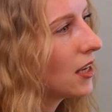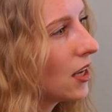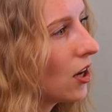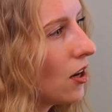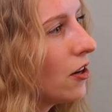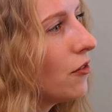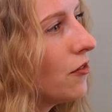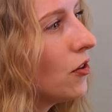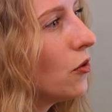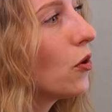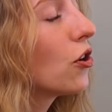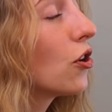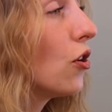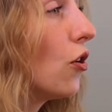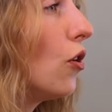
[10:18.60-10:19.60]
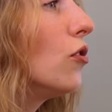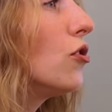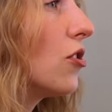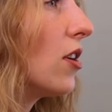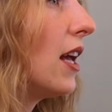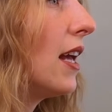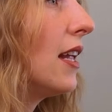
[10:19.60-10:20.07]
care of you, we're going to hold
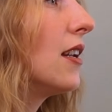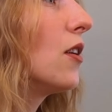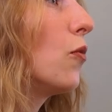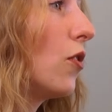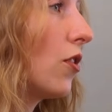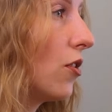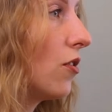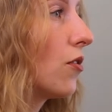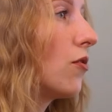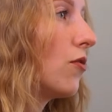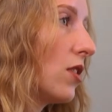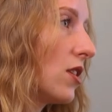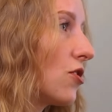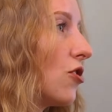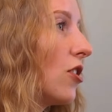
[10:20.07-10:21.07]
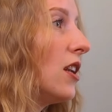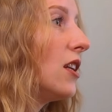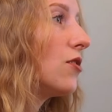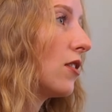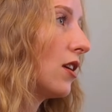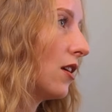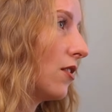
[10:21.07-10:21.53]
your hand and walk you through this journey
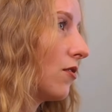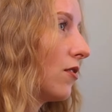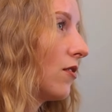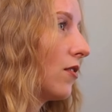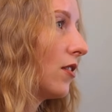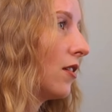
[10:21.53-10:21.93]
together.